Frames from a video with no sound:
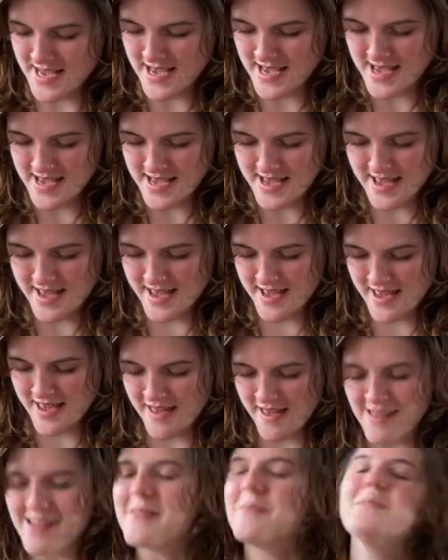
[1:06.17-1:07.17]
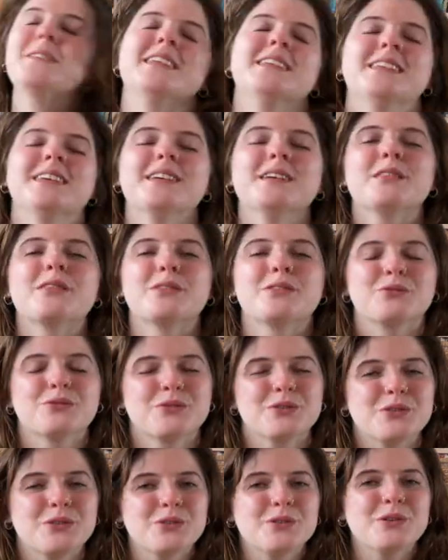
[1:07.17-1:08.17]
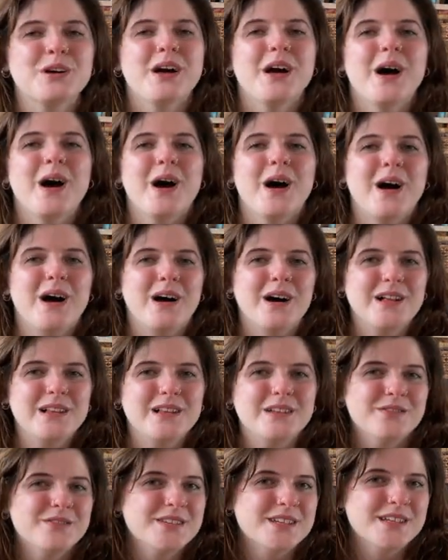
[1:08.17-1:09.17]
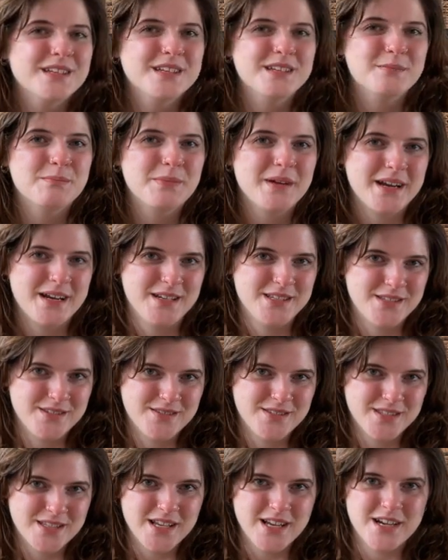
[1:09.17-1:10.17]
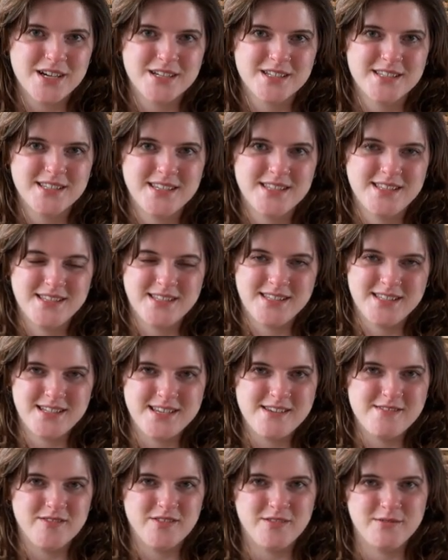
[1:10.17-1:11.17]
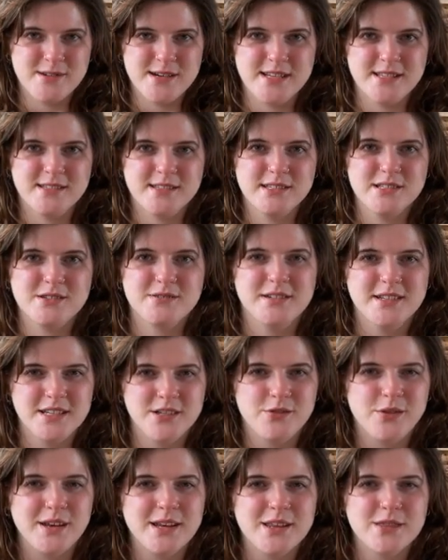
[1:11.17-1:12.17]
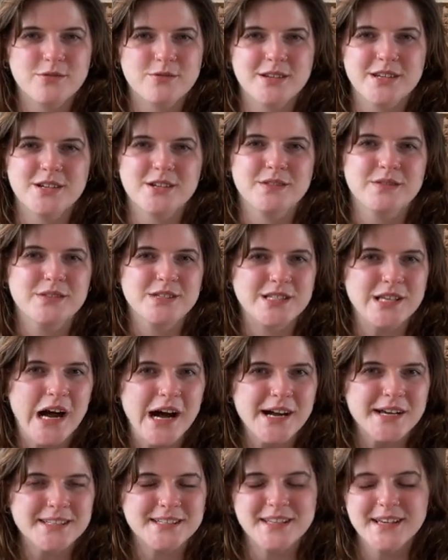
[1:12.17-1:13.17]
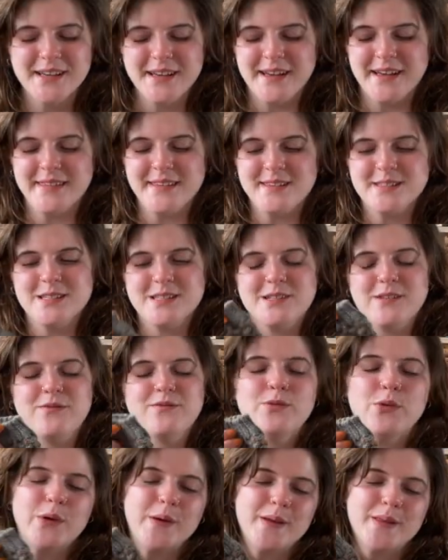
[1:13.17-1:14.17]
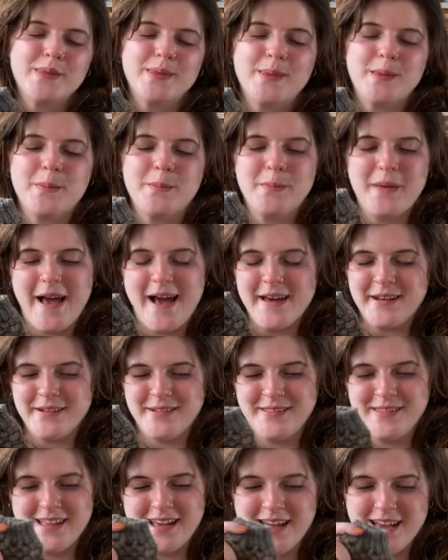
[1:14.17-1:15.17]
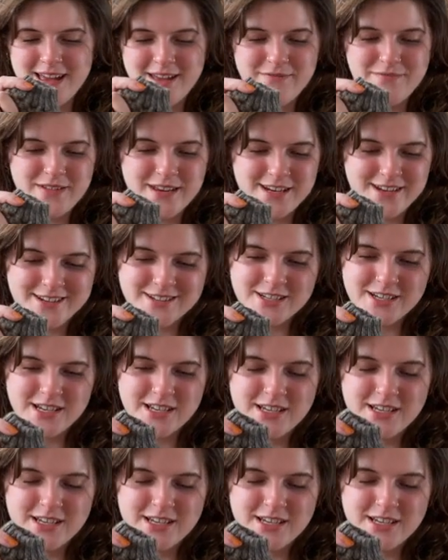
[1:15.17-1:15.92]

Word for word: I am knitting through all of the pairs of socks in Stephen West's twenty twenty-three year of socks, and this is the fourth pattern that I finished.